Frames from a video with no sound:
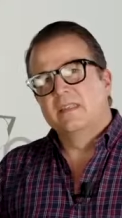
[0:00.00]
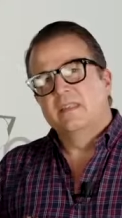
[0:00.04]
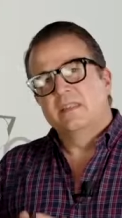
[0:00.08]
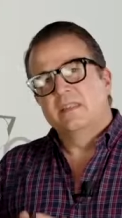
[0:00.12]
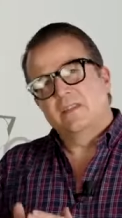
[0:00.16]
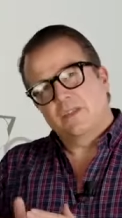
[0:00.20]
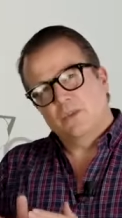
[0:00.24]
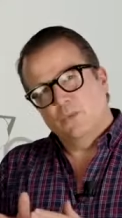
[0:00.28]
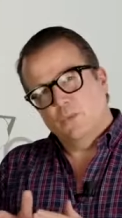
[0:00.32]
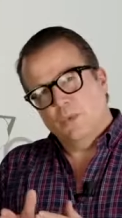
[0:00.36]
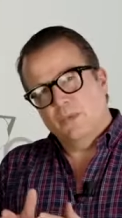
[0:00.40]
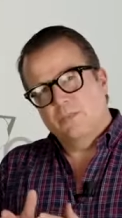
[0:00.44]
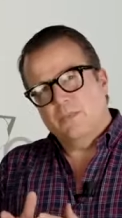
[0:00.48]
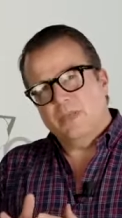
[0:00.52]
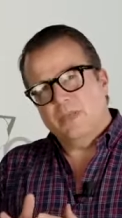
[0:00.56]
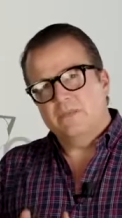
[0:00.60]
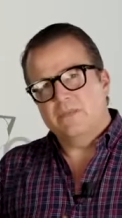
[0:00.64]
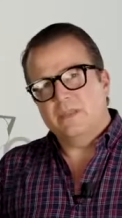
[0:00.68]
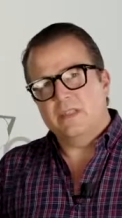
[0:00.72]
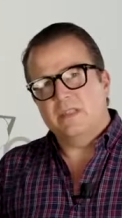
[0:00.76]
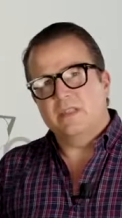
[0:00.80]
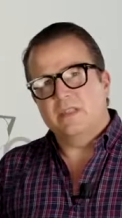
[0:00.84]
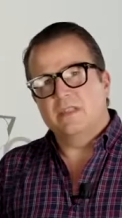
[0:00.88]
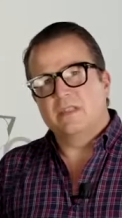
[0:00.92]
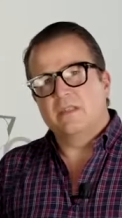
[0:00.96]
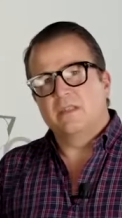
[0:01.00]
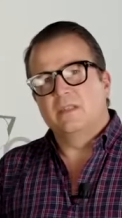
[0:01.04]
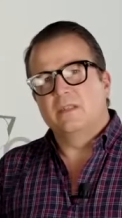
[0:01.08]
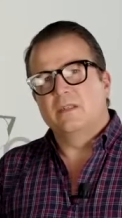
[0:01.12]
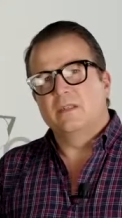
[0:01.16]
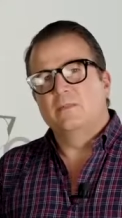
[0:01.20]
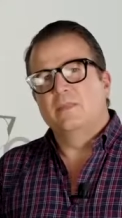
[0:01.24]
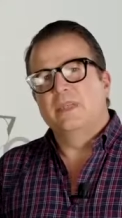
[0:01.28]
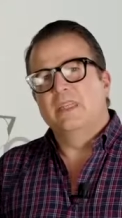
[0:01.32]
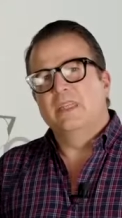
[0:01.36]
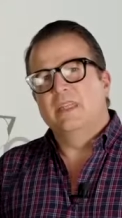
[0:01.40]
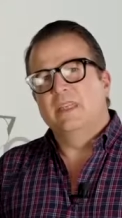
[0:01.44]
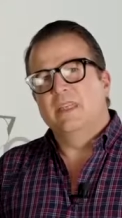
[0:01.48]
So we pivoted a
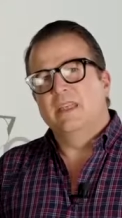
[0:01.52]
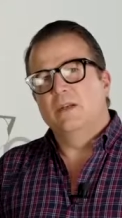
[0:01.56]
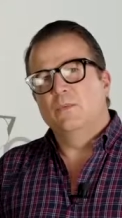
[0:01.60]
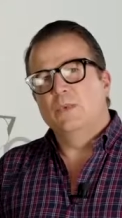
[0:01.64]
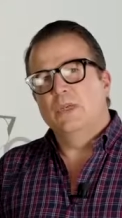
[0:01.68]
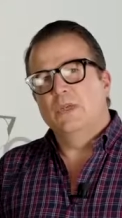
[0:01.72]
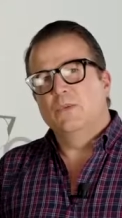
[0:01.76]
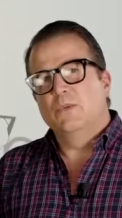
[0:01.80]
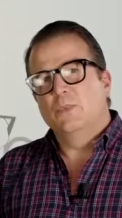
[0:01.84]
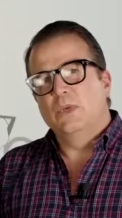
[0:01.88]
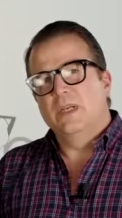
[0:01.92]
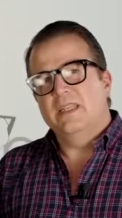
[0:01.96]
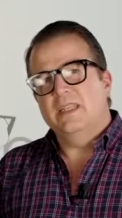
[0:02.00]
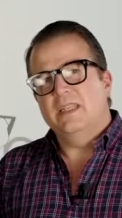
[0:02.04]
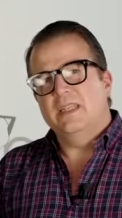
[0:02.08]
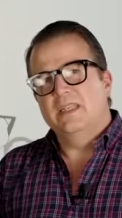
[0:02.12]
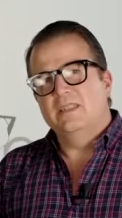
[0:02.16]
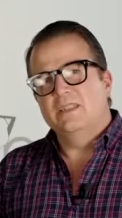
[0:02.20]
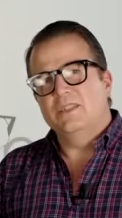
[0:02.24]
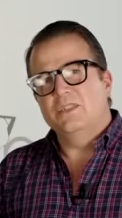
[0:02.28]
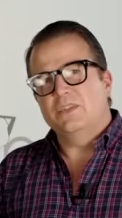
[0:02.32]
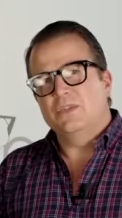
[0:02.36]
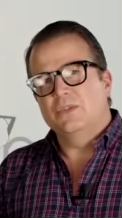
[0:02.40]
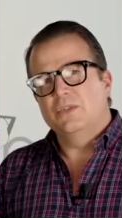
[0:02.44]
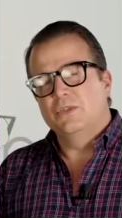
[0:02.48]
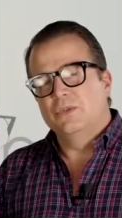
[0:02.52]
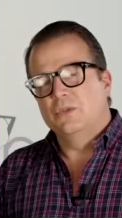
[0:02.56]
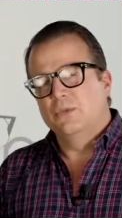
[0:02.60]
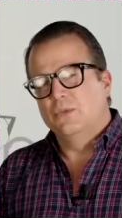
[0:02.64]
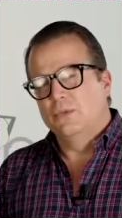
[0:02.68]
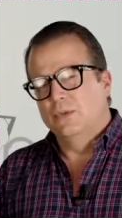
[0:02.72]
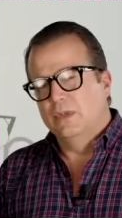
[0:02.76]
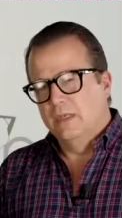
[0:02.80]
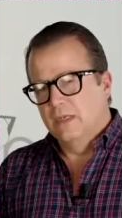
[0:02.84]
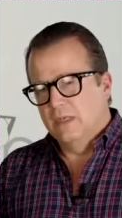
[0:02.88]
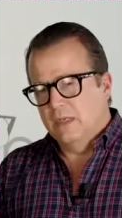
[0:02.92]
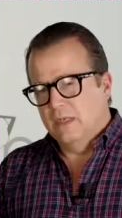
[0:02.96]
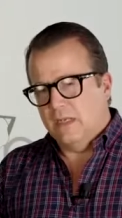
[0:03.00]
little bit and we went
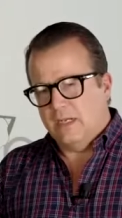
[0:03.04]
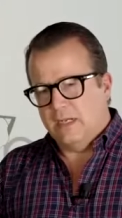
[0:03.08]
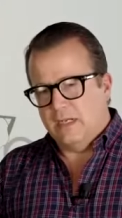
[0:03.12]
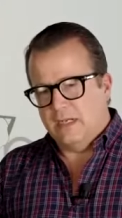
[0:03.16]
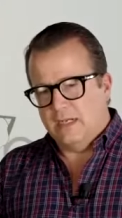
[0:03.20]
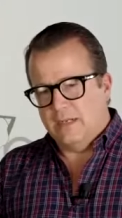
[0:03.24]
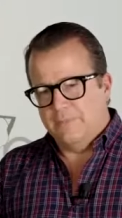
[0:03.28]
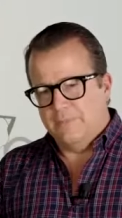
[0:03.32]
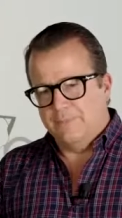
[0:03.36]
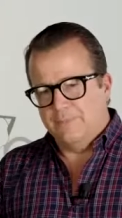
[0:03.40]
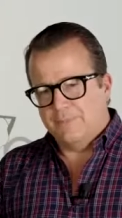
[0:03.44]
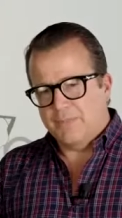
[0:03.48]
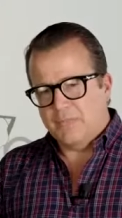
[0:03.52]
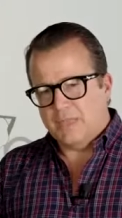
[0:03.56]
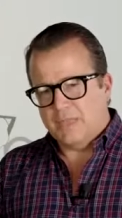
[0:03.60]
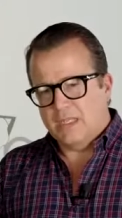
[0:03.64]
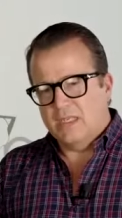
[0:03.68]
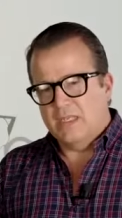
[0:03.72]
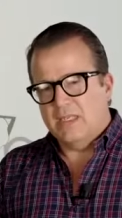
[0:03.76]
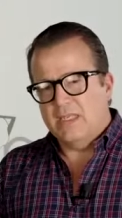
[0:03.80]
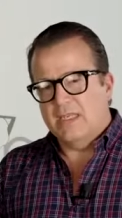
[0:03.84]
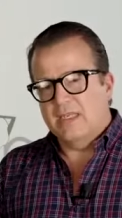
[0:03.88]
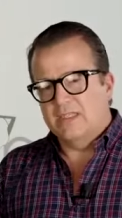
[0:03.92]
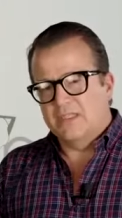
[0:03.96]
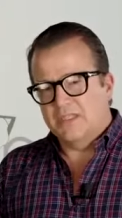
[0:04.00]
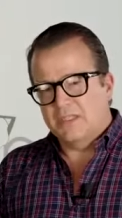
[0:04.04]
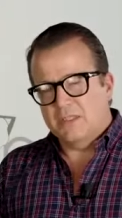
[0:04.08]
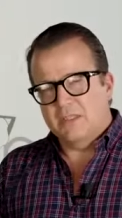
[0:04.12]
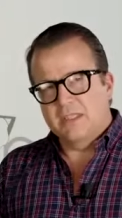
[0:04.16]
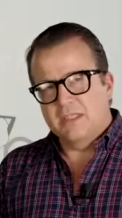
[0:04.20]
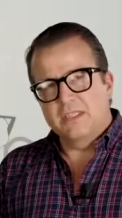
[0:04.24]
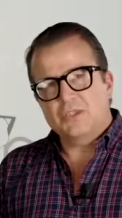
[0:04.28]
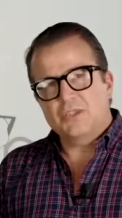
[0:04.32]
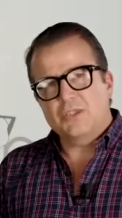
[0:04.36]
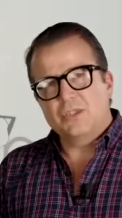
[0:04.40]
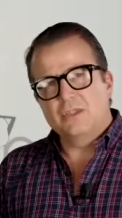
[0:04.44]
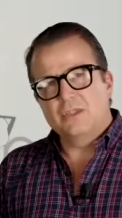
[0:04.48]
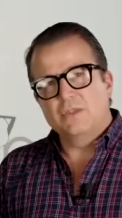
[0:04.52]
into um,
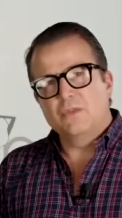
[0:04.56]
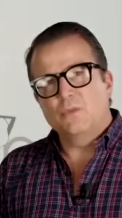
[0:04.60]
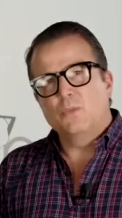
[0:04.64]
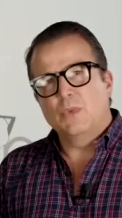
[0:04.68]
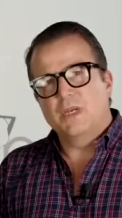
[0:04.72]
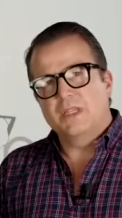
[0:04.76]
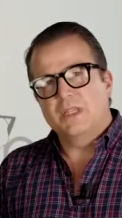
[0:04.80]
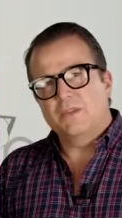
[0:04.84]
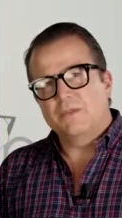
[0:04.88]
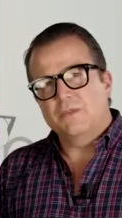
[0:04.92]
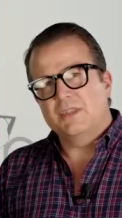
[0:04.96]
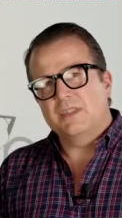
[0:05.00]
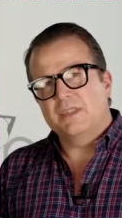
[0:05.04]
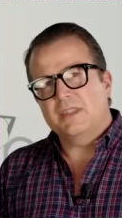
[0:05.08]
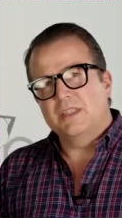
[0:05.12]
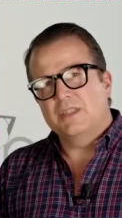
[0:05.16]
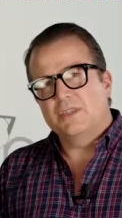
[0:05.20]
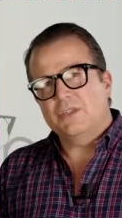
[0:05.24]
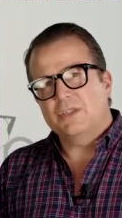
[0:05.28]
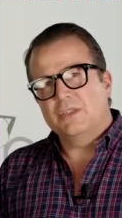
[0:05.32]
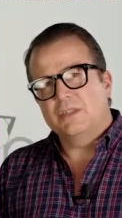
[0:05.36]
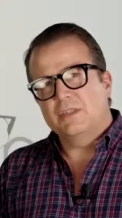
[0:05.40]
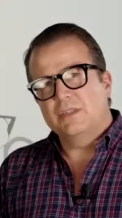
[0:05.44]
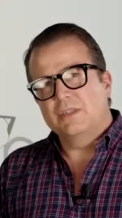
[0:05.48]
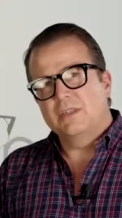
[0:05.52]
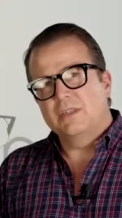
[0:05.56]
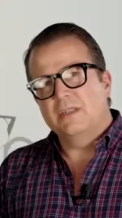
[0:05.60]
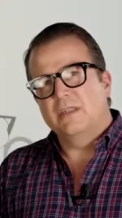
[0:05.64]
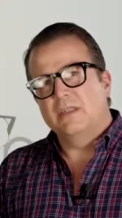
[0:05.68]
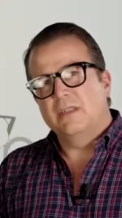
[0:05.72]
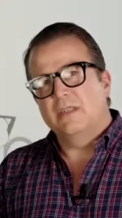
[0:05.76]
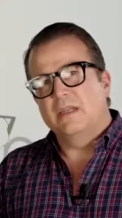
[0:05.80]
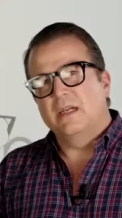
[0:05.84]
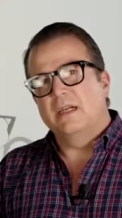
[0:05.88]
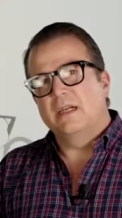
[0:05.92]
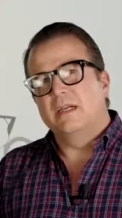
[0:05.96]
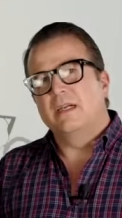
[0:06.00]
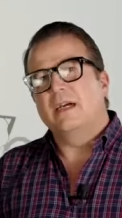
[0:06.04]
insulation, weatherization,
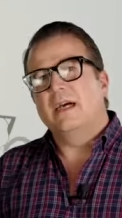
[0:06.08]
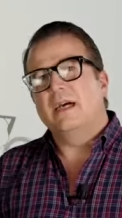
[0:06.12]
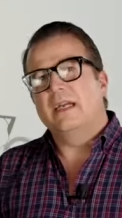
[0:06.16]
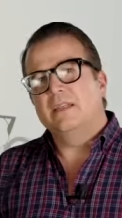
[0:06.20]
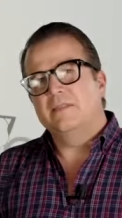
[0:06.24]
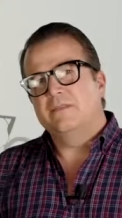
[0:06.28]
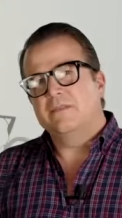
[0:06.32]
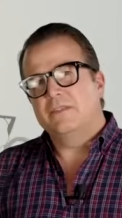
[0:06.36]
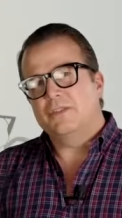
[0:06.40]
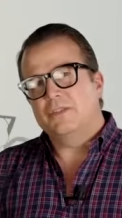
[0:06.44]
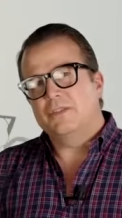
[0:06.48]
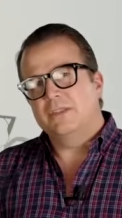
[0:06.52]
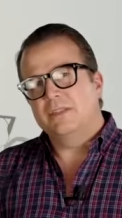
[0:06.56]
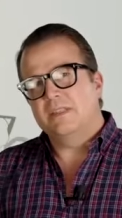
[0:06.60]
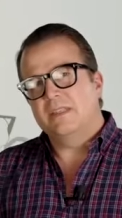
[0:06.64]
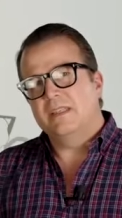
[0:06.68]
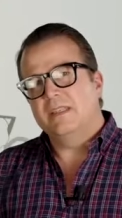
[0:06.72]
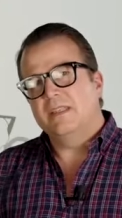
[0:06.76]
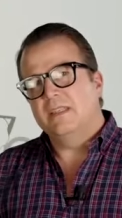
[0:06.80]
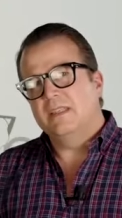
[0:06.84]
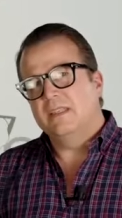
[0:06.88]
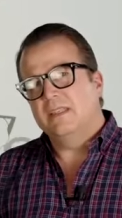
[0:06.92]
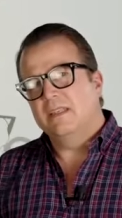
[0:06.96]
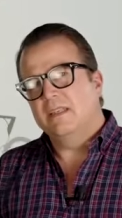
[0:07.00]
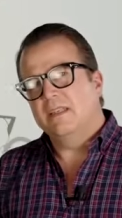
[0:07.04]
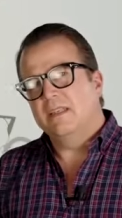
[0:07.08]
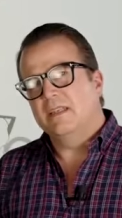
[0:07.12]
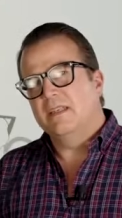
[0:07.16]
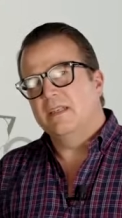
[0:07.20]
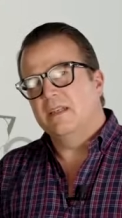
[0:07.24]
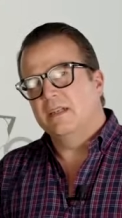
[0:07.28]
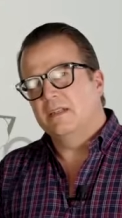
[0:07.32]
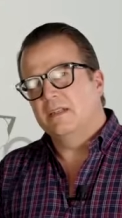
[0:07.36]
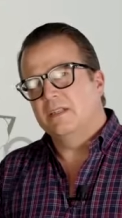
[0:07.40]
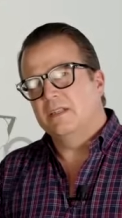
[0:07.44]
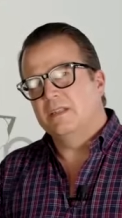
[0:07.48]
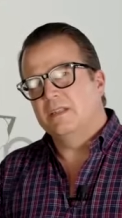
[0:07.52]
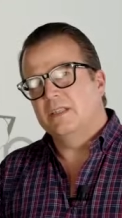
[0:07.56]
uh, high efficiency heating, air
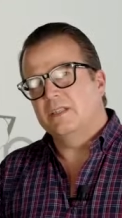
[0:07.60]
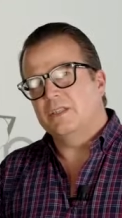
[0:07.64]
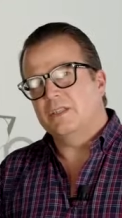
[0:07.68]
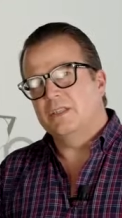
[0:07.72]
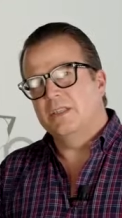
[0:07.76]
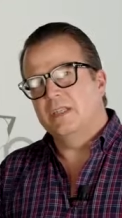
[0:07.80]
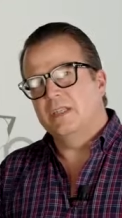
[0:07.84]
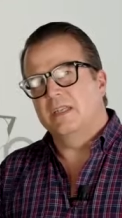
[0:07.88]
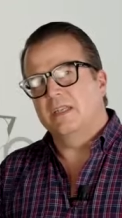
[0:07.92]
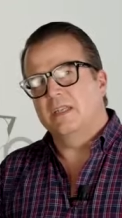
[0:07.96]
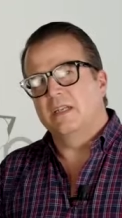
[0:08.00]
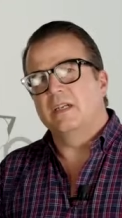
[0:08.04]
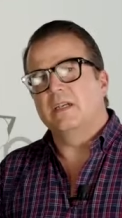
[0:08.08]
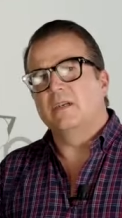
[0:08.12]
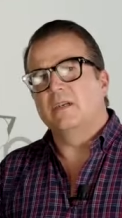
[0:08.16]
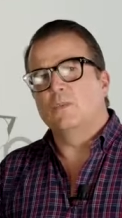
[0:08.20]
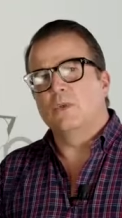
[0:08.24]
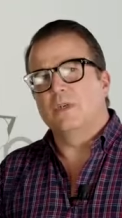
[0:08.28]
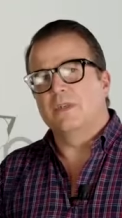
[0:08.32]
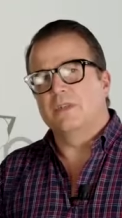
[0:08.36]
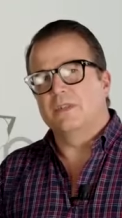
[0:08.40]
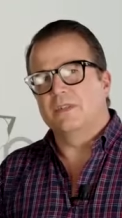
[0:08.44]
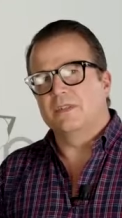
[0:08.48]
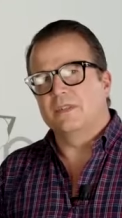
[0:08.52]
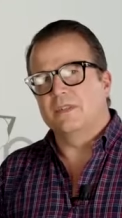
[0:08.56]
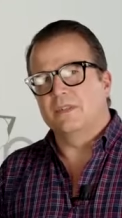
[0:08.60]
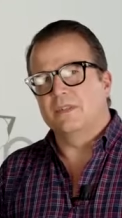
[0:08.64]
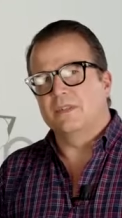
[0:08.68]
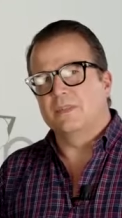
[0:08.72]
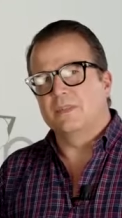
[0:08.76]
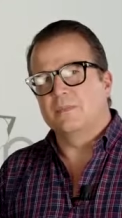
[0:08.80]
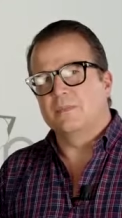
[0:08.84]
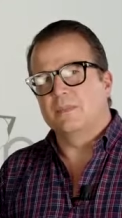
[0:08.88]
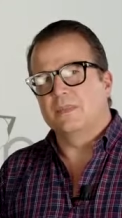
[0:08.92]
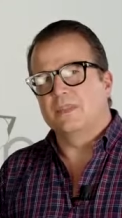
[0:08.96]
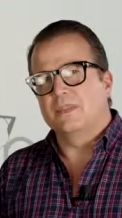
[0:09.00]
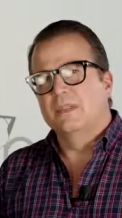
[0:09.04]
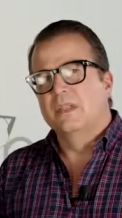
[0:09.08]
conditioning, and hot water
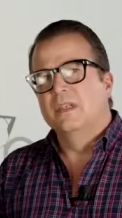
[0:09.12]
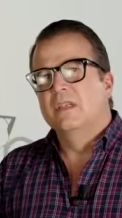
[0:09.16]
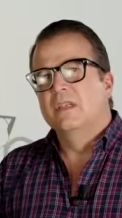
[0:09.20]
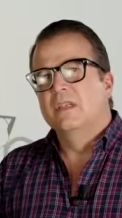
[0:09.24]
systems.